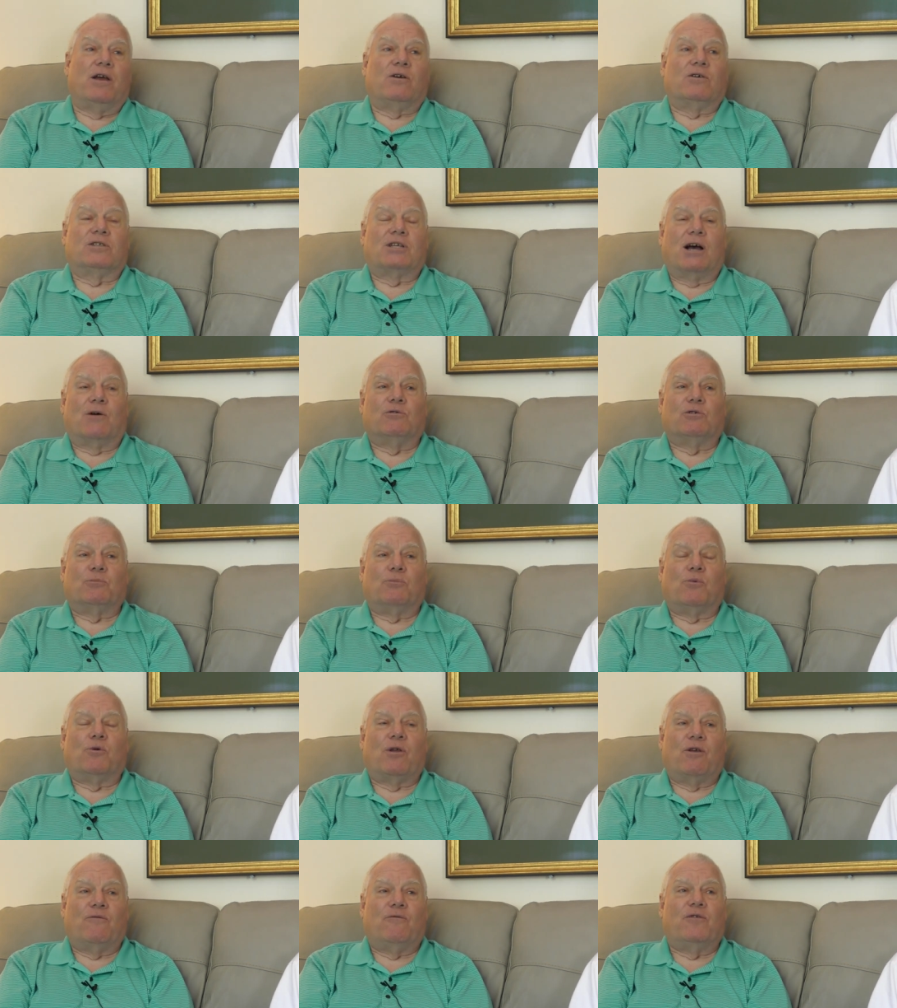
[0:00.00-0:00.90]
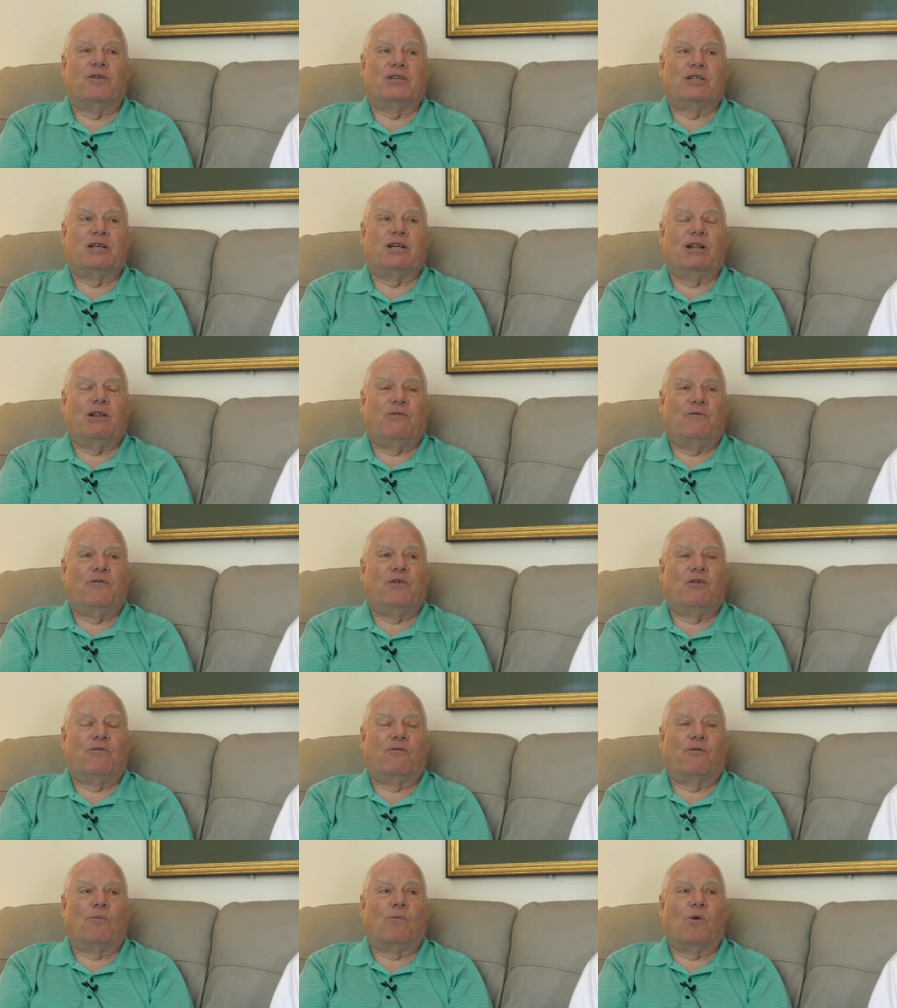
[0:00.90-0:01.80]
because I was pretty physically
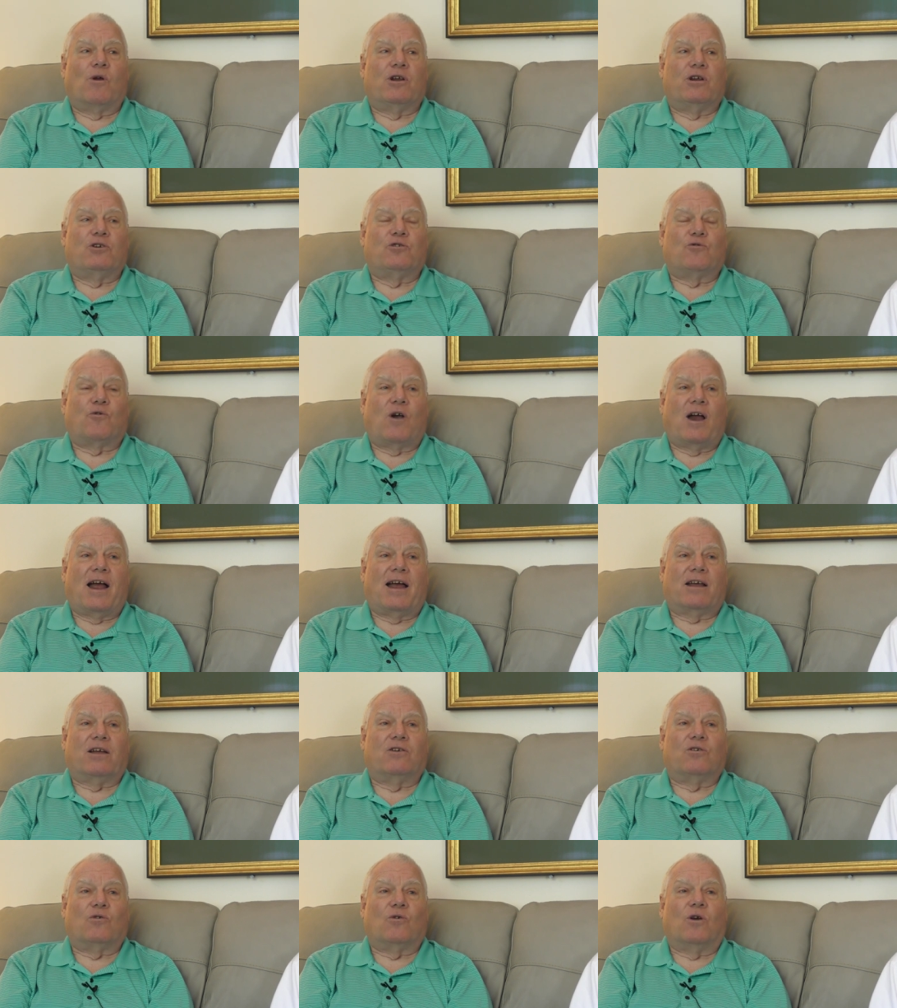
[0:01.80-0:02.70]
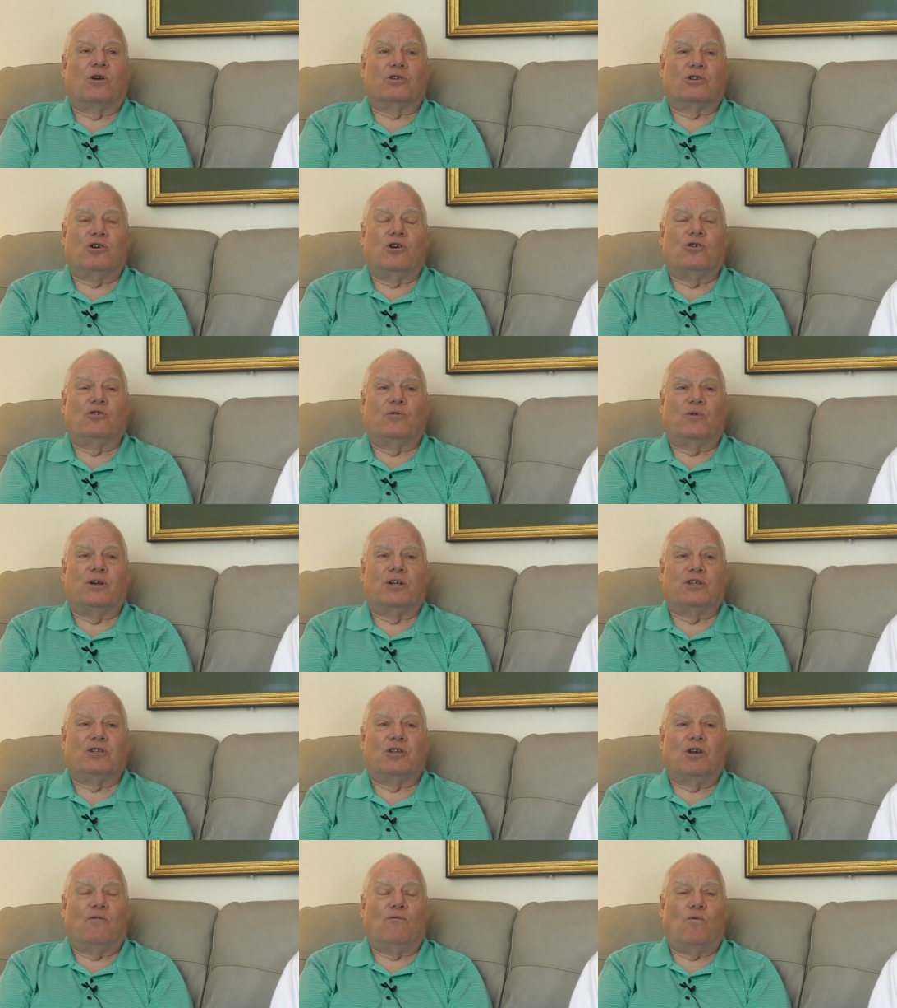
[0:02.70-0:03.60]
fit from running track and cross country and
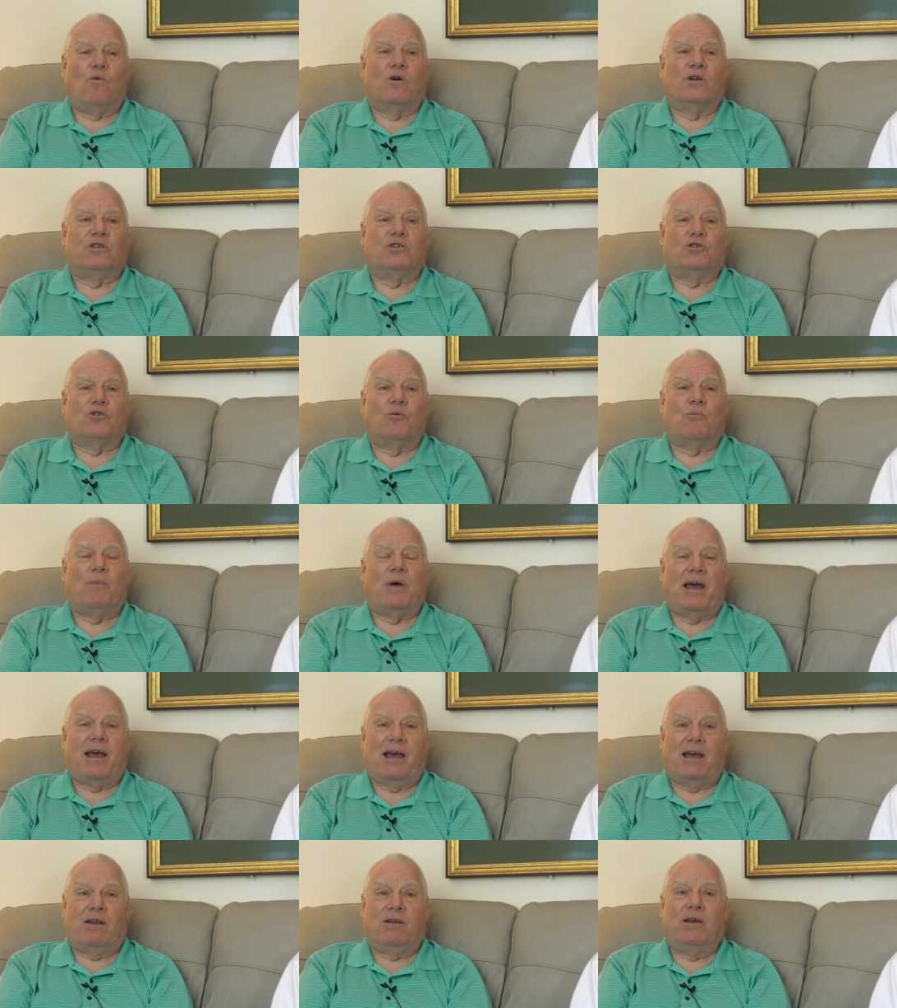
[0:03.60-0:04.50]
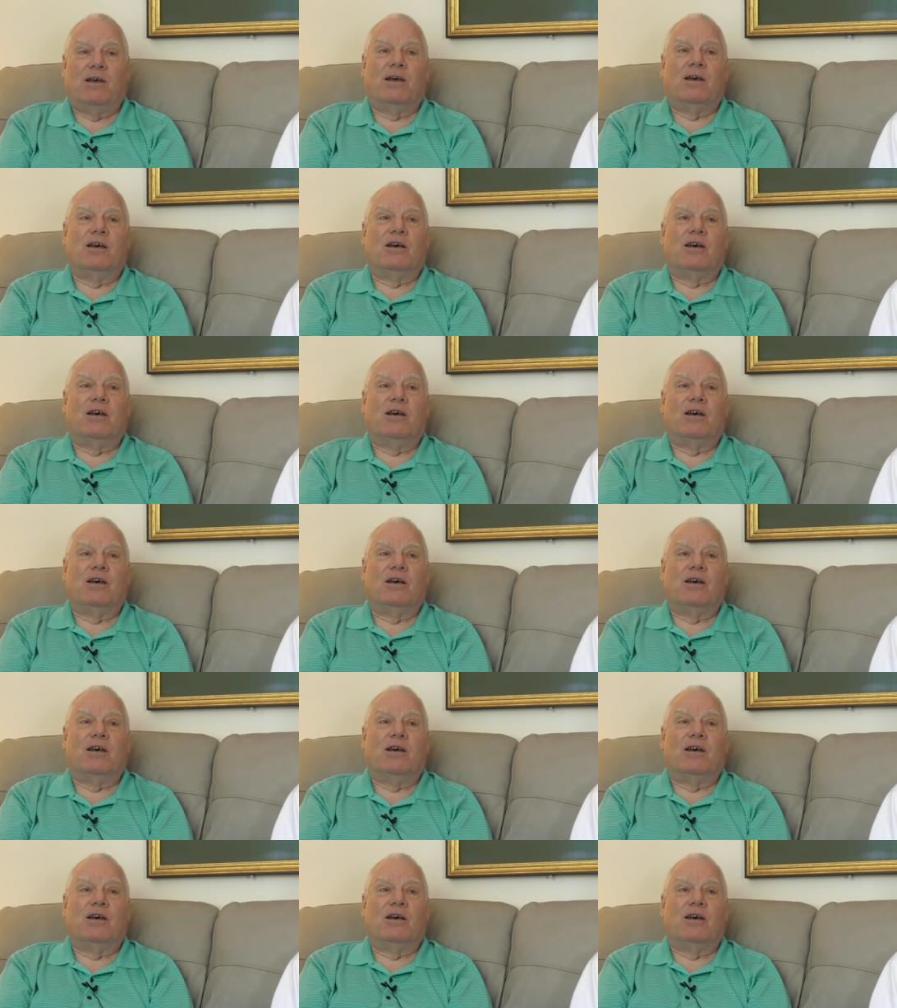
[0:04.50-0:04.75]
stuff wasn't so bad.